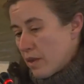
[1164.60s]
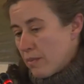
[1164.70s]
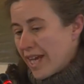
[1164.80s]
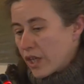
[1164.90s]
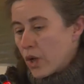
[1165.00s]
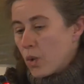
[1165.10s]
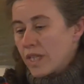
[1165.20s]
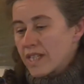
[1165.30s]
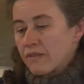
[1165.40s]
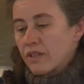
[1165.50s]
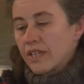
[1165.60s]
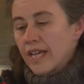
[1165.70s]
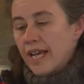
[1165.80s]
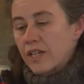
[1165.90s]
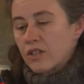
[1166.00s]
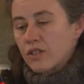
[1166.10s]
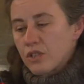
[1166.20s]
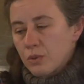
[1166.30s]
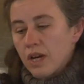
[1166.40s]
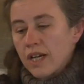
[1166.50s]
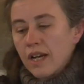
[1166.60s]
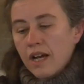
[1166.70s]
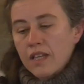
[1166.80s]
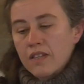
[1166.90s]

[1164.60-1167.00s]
main goal is after the elections to analyze